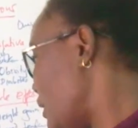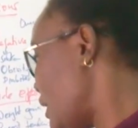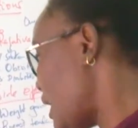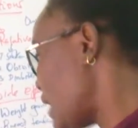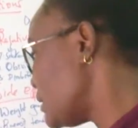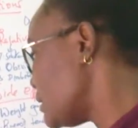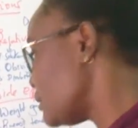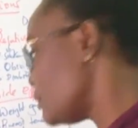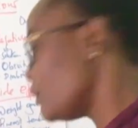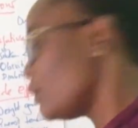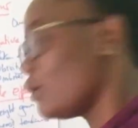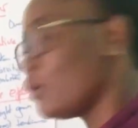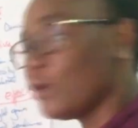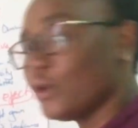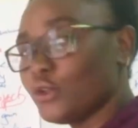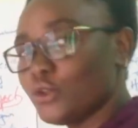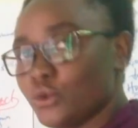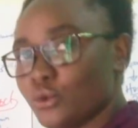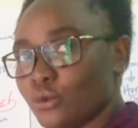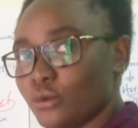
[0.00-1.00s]
let's
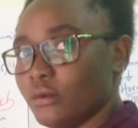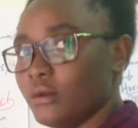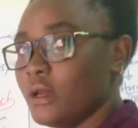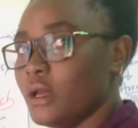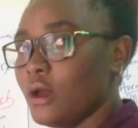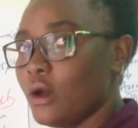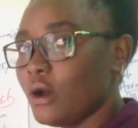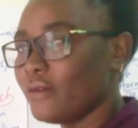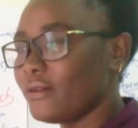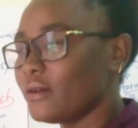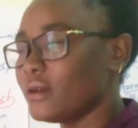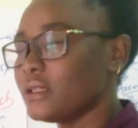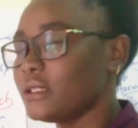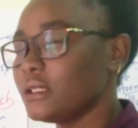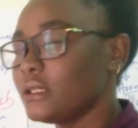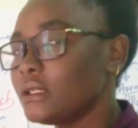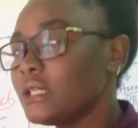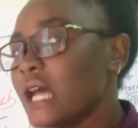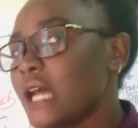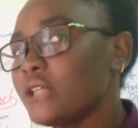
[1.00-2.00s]
or two of course
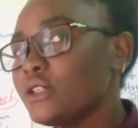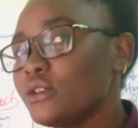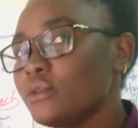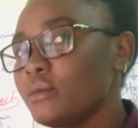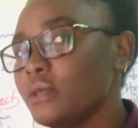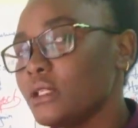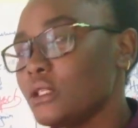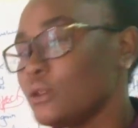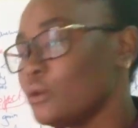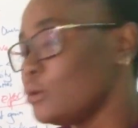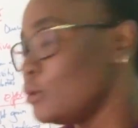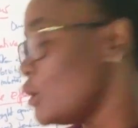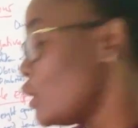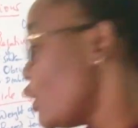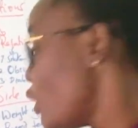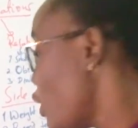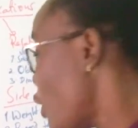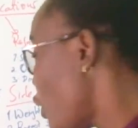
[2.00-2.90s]
it has to be two